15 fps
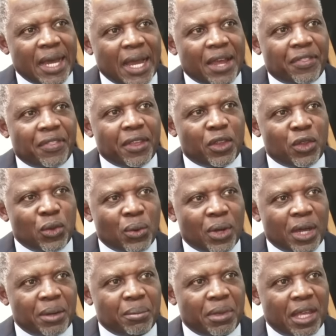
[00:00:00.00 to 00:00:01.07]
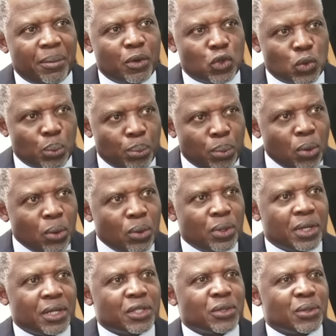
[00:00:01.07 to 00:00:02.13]
I think you can be able to pull
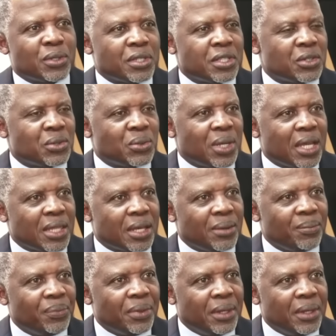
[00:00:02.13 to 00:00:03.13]
your resources together